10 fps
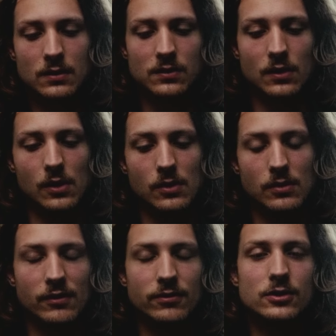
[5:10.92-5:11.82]
So
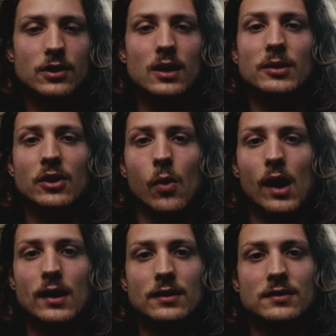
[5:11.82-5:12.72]
if you're trying to be
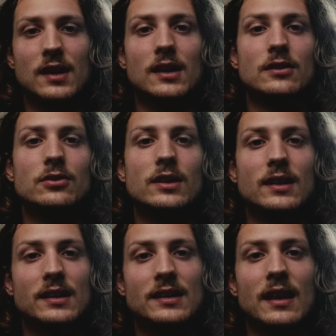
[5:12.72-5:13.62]
quiet on set and you need
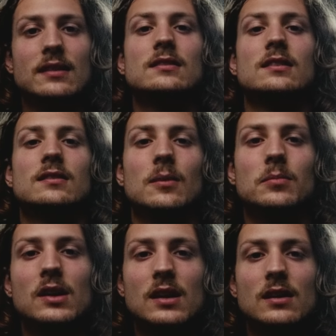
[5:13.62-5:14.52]
to get to
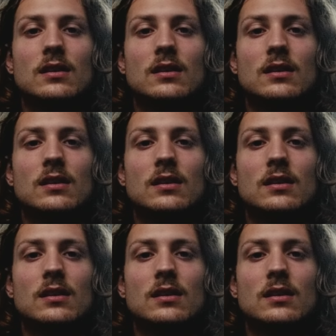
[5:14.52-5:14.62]
something,